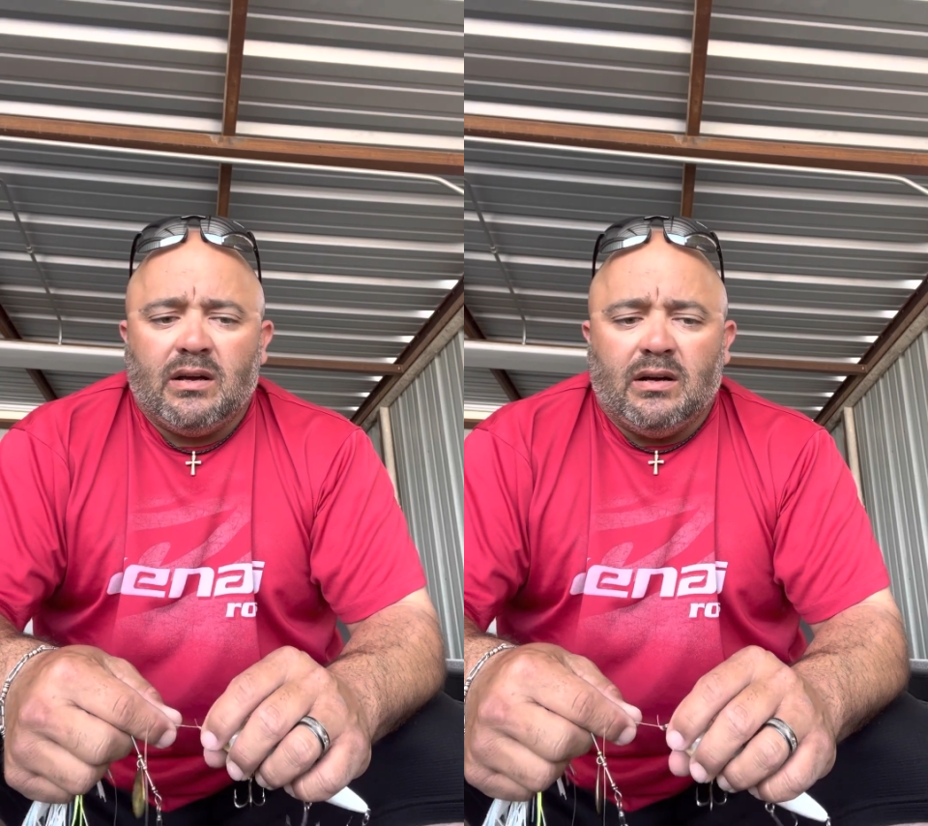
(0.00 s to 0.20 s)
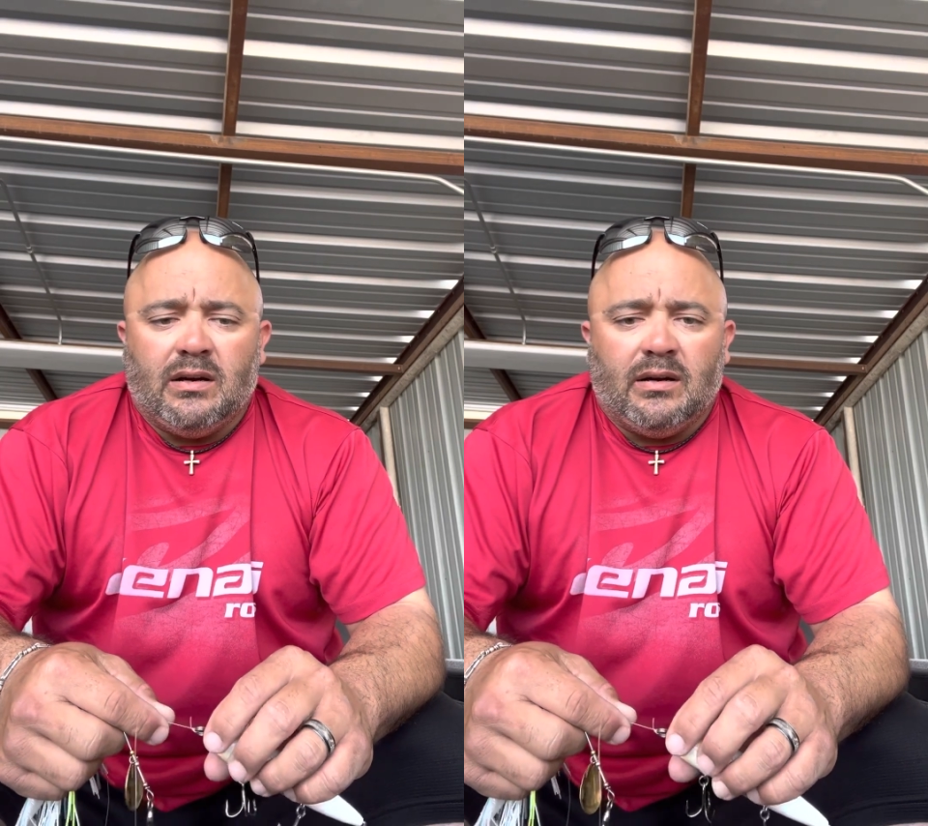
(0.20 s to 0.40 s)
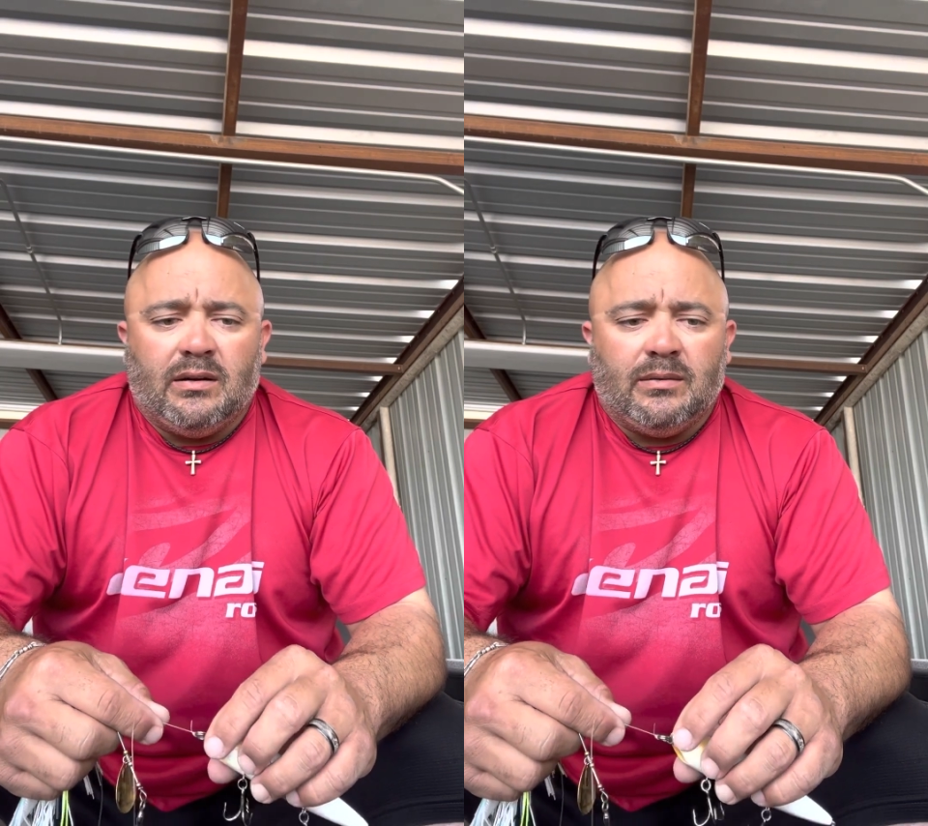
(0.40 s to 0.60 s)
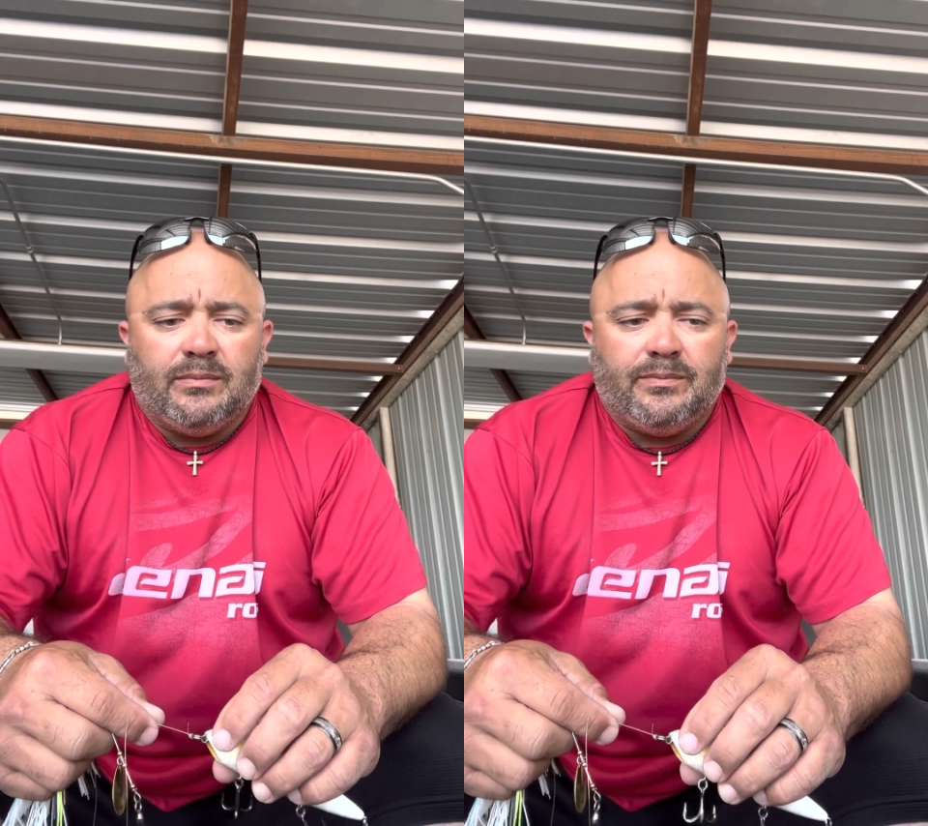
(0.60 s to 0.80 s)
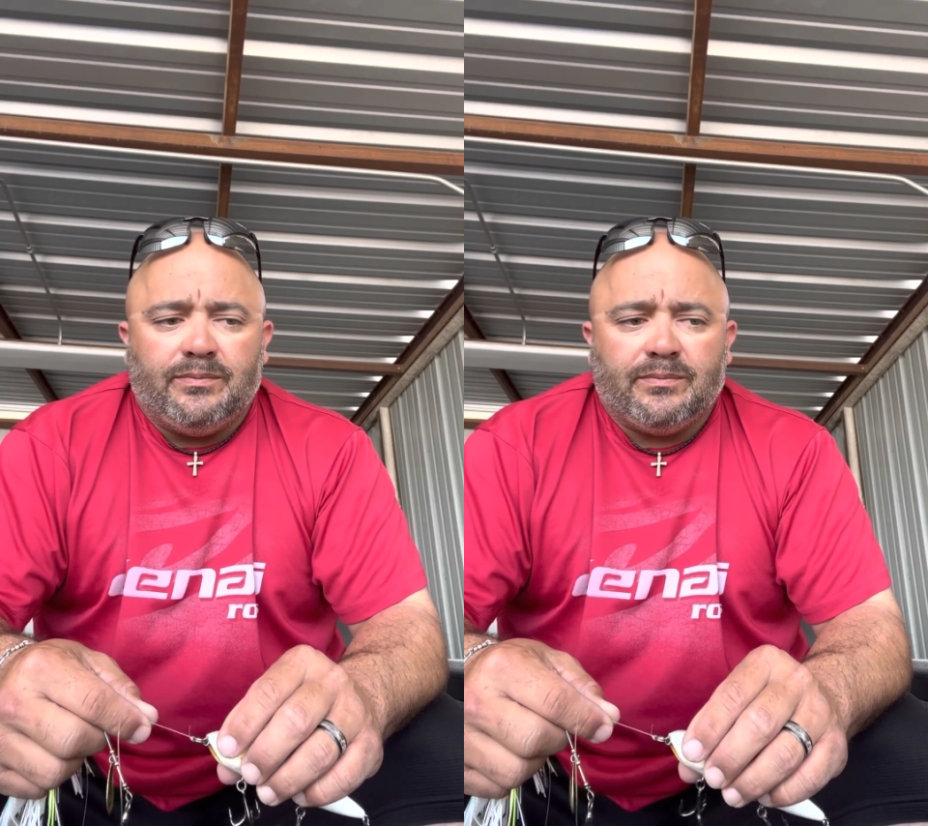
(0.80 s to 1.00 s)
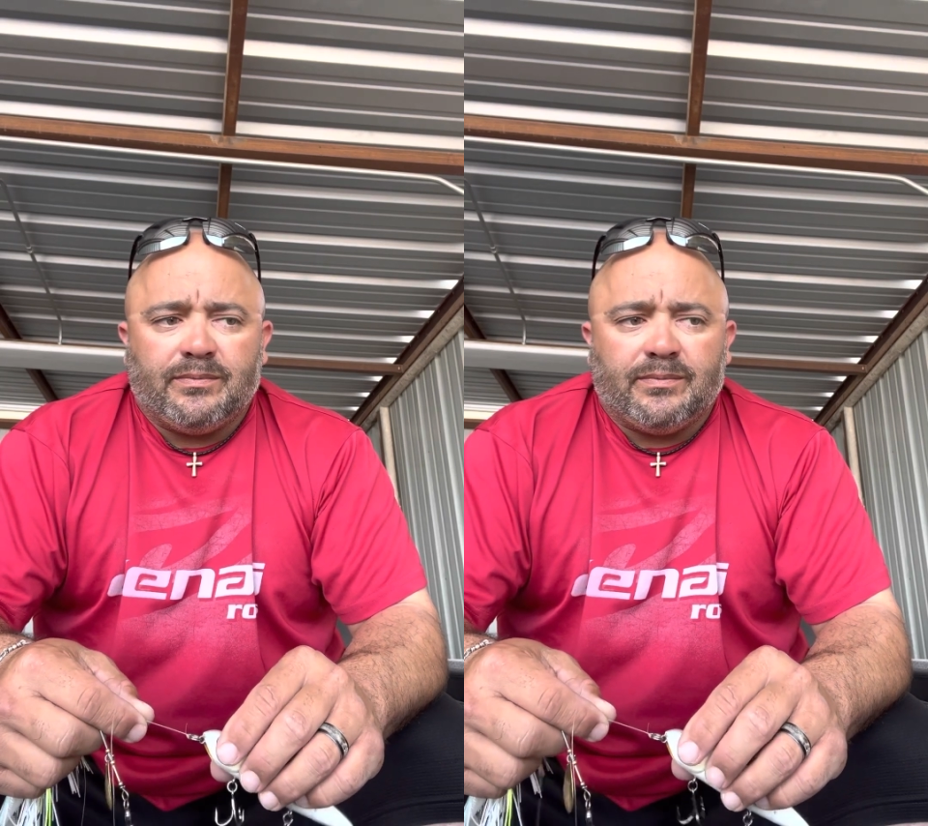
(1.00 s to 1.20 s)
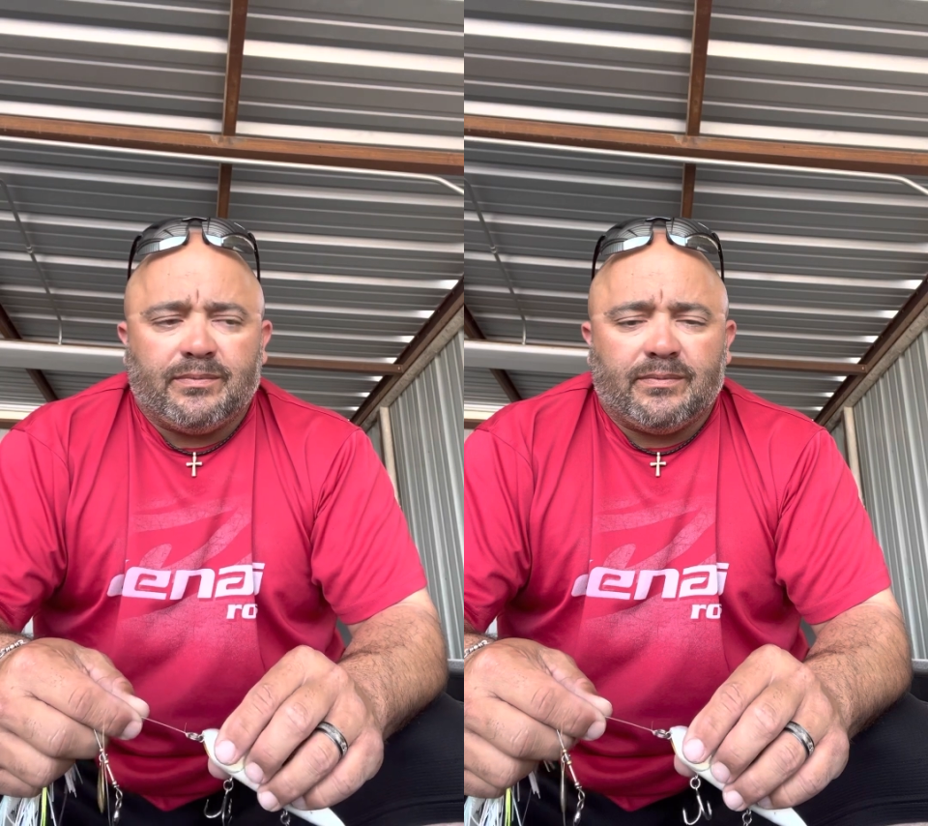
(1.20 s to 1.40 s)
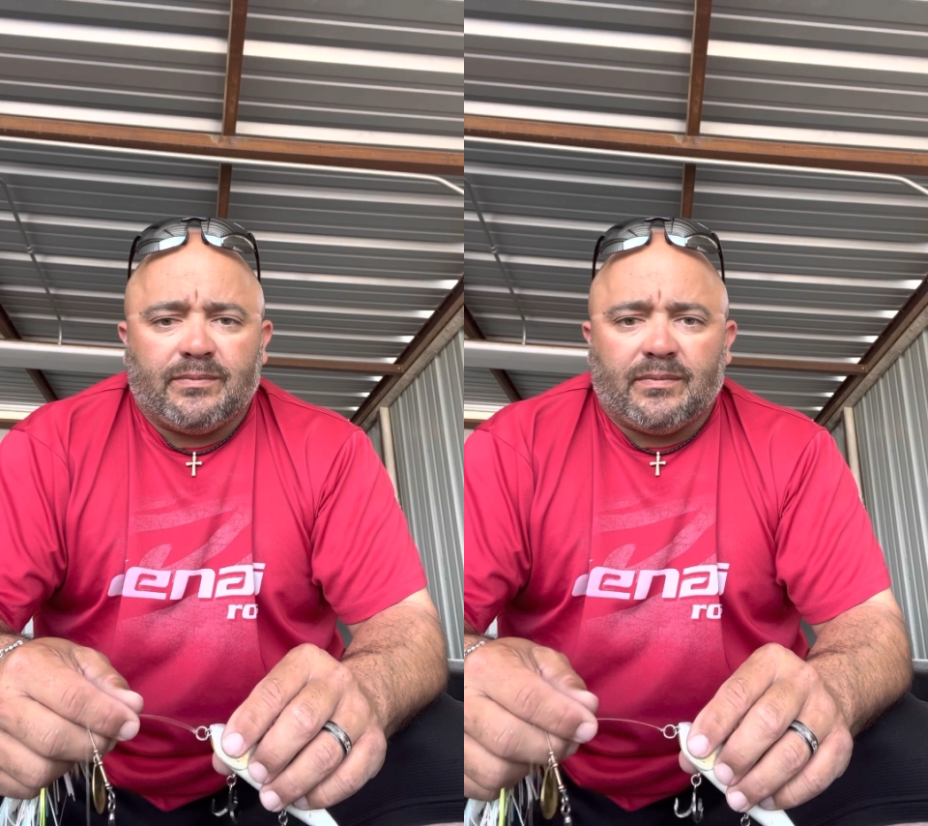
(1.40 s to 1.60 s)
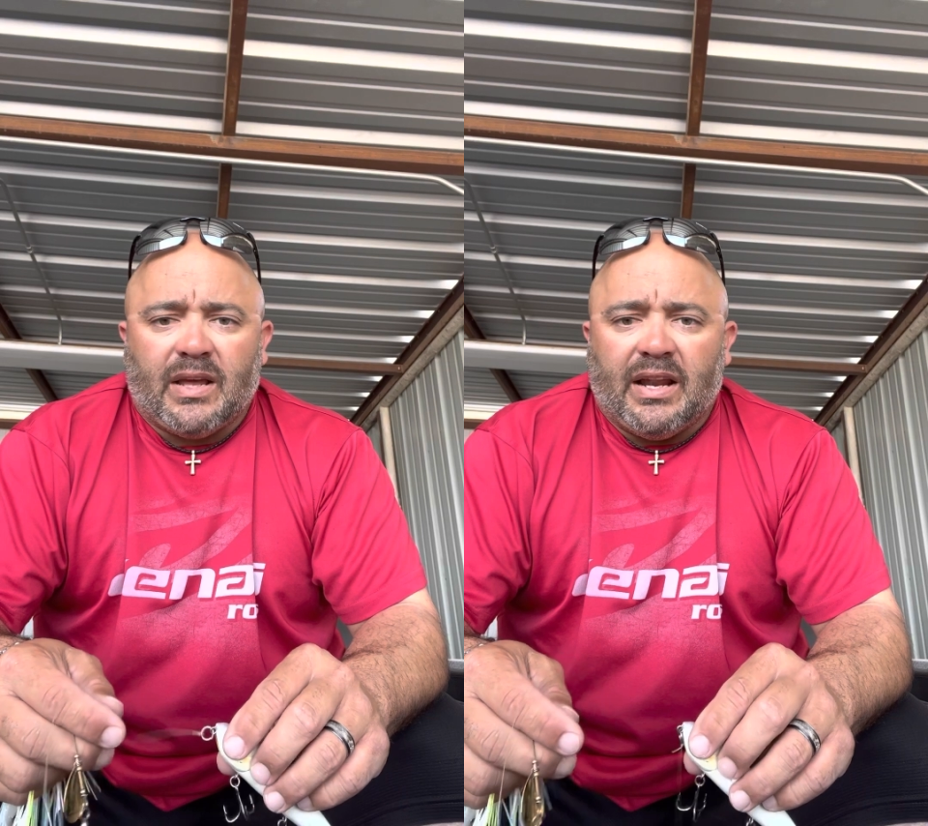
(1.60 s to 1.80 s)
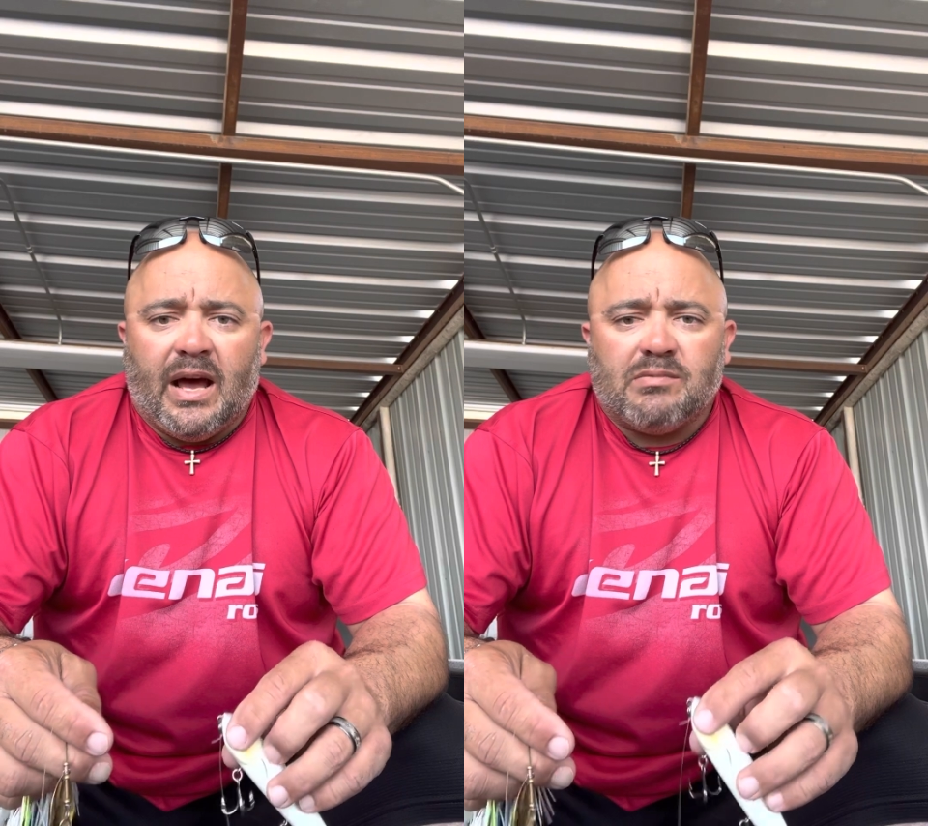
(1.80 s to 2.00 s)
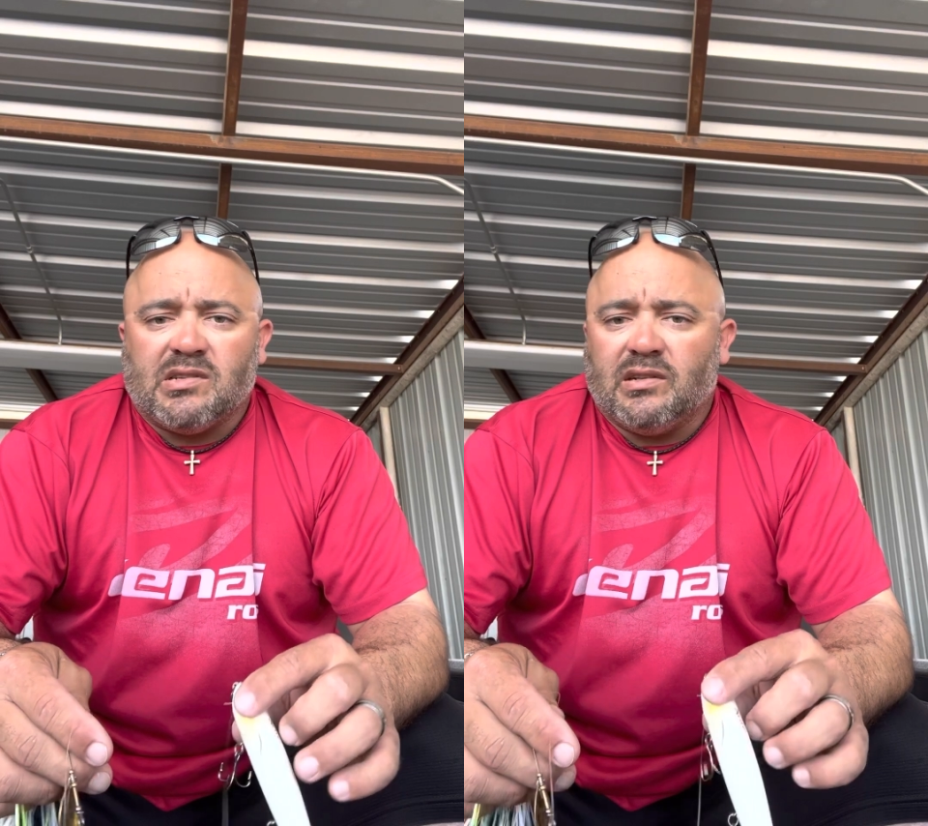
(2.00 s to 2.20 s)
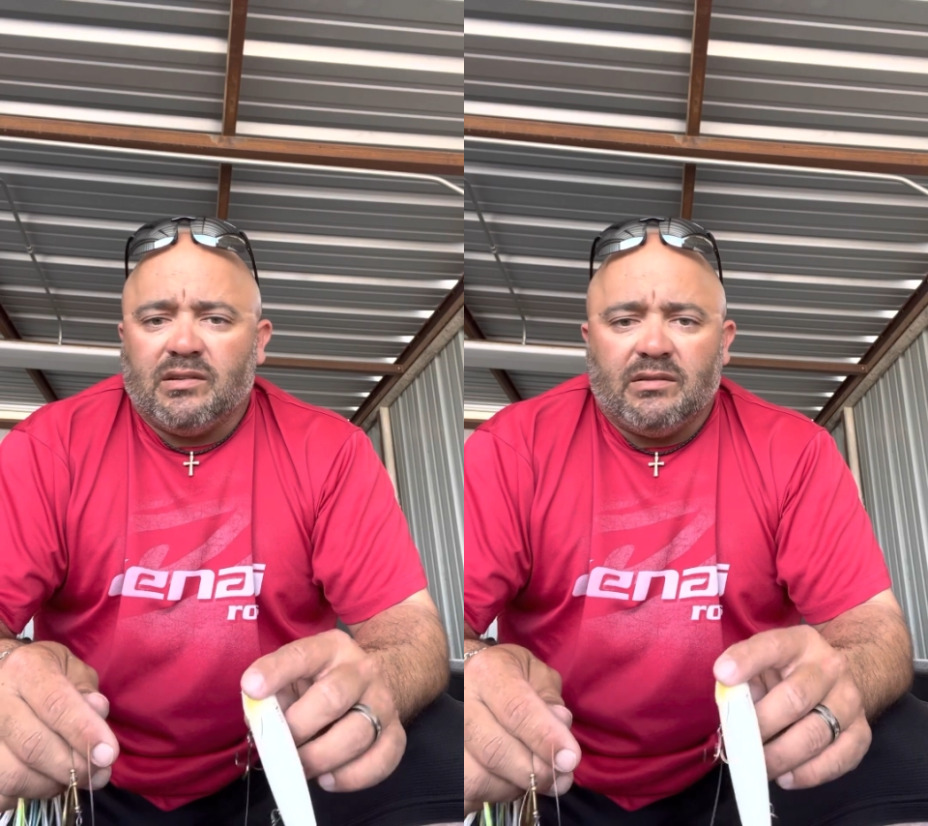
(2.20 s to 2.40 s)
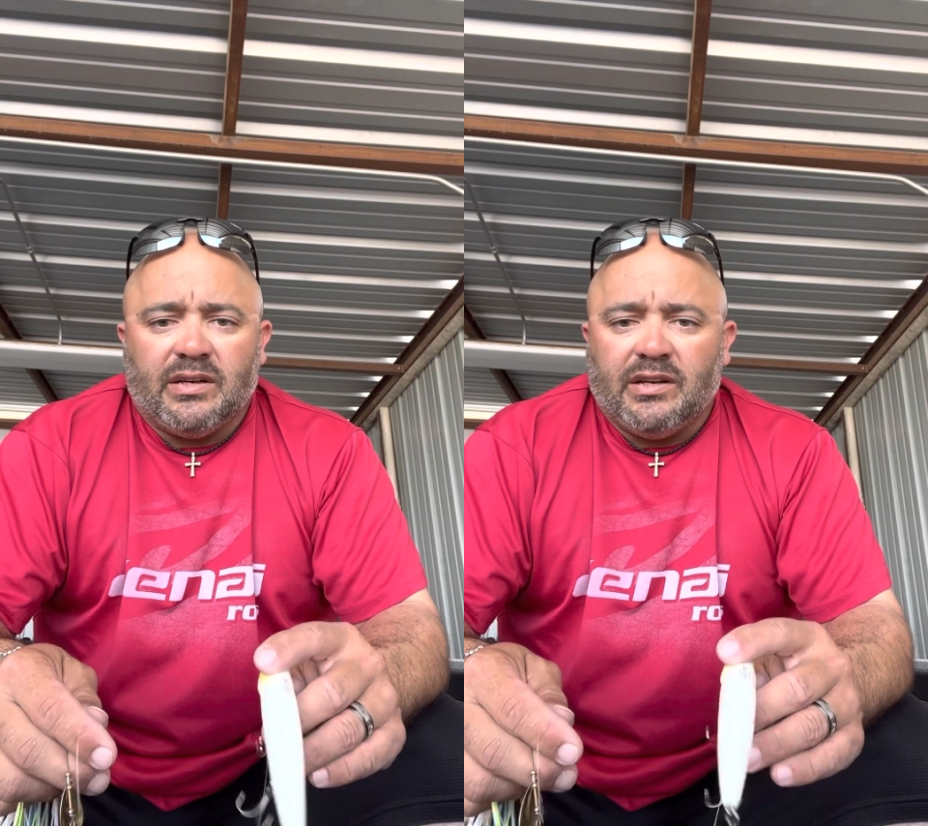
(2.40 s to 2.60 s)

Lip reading: And absolutely,